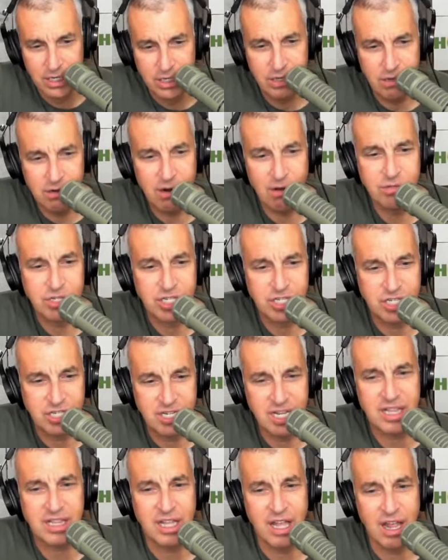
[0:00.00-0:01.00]
you don't
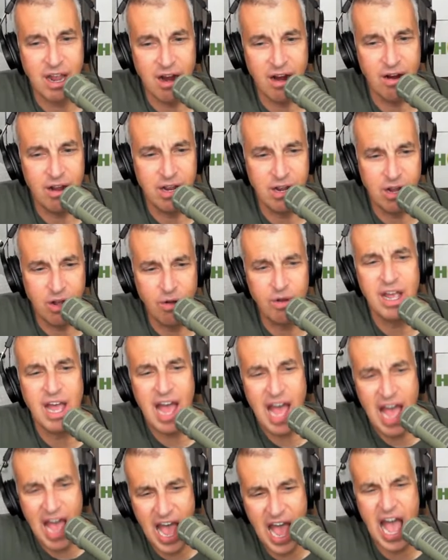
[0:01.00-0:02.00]
sit there and go,
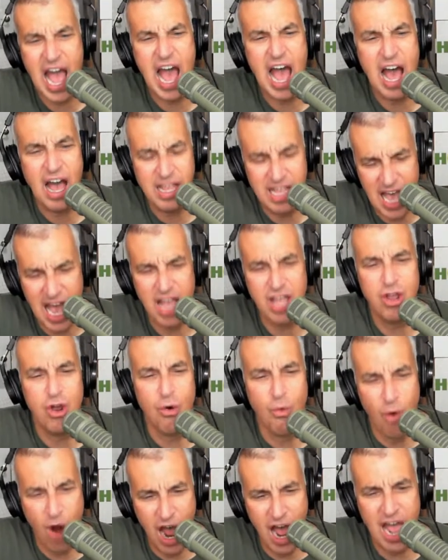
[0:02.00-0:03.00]
yeah,
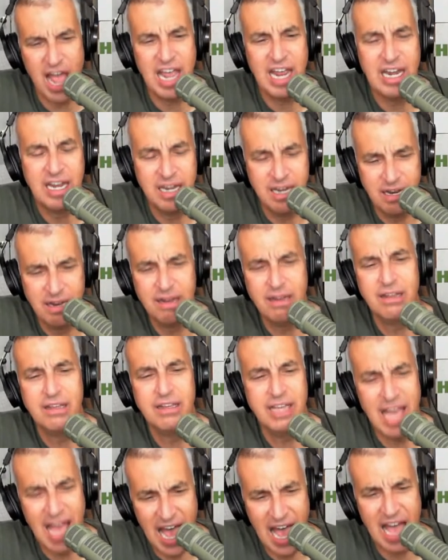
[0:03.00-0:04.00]
you're right.
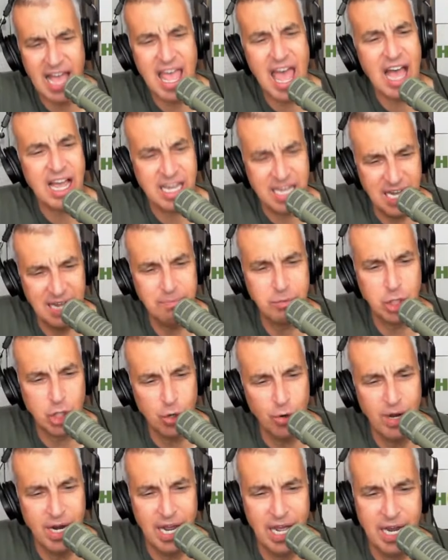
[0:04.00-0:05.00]
Yeah, keep
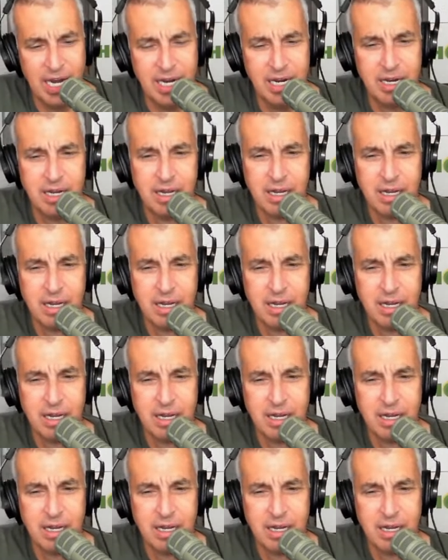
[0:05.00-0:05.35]
doing it.